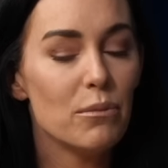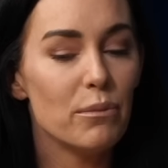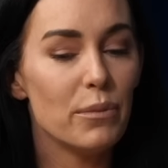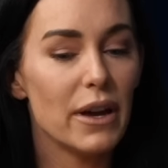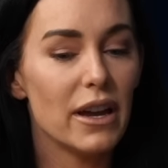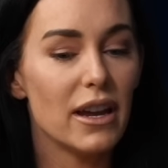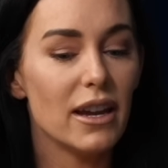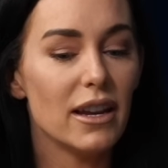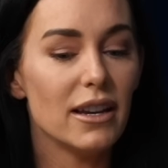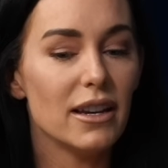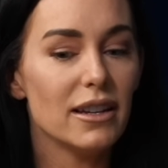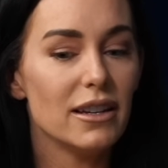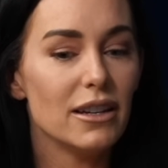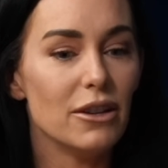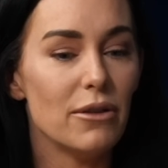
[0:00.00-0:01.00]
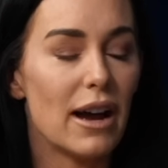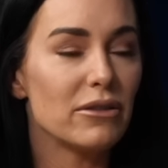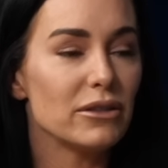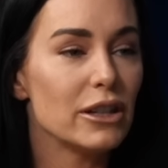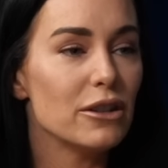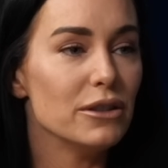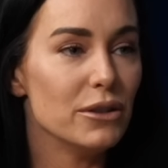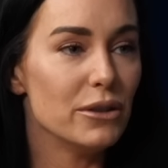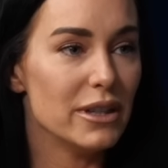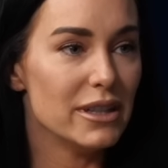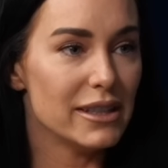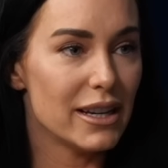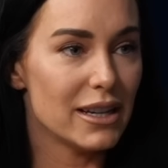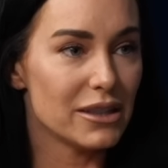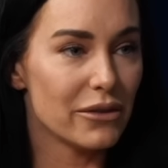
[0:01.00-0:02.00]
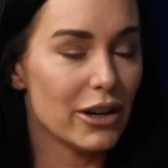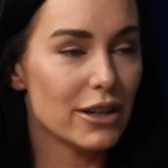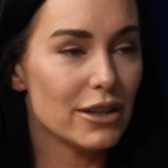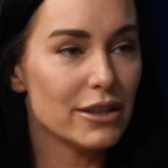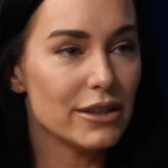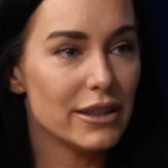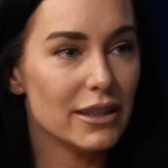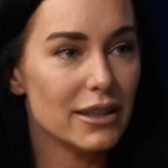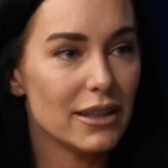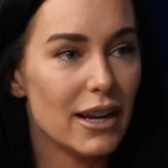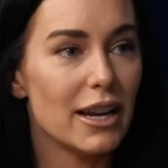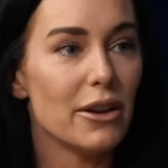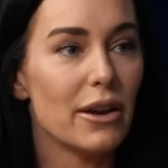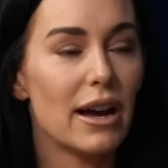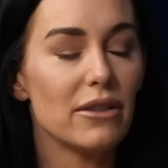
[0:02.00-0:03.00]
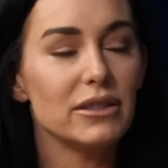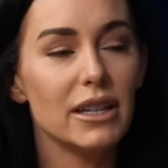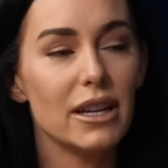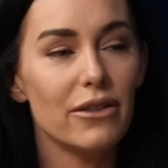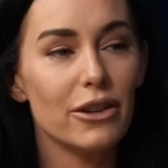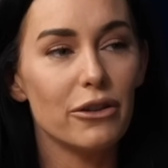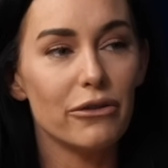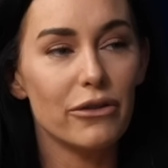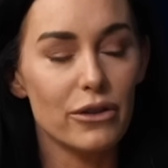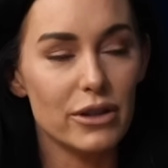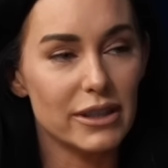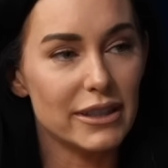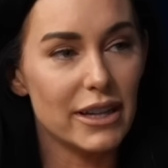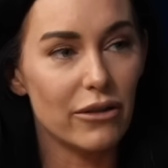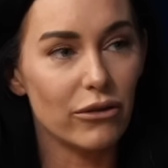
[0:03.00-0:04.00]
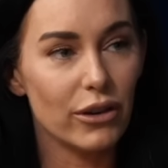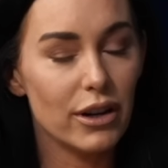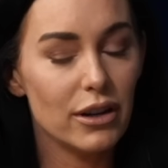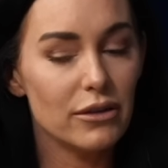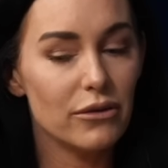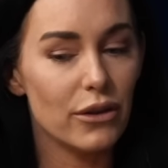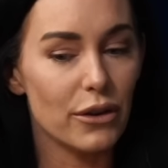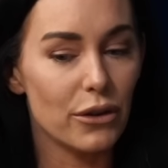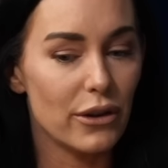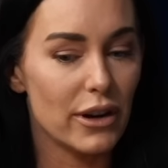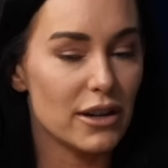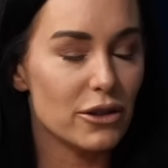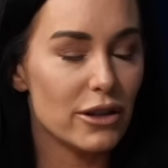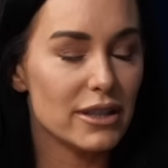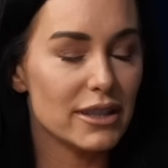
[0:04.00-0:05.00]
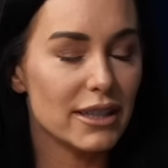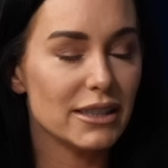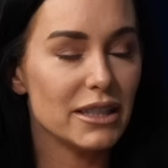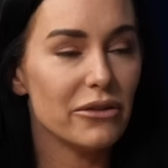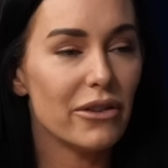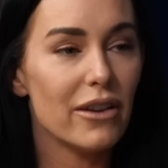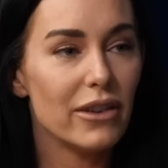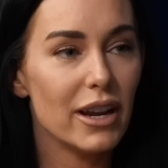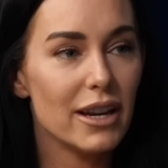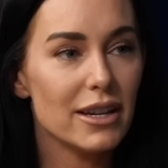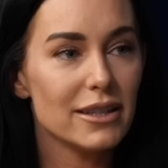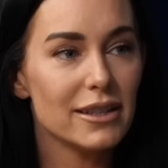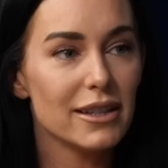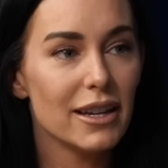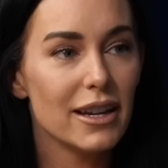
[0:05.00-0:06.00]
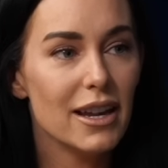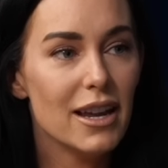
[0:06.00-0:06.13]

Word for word: but you have to go do these things first and you have to give it your fullest effort for 365 days.